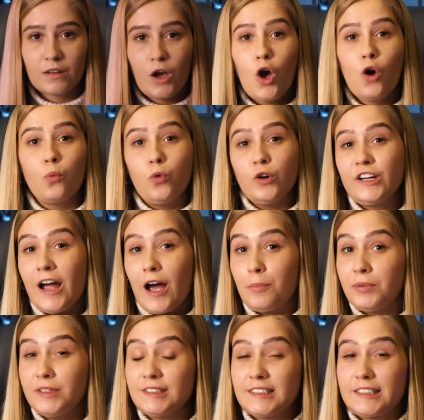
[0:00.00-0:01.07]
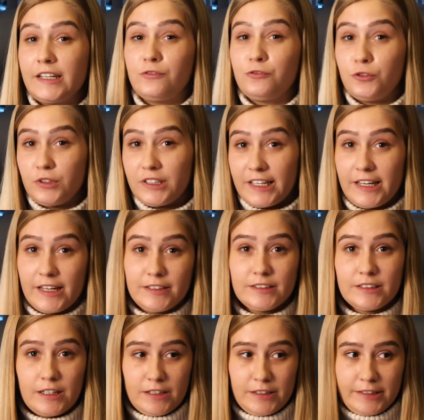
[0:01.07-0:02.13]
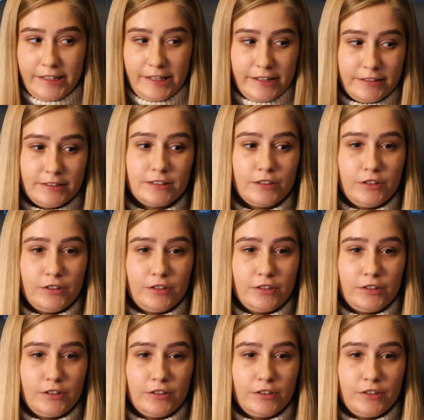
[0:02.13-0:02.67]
What happens if you can't get the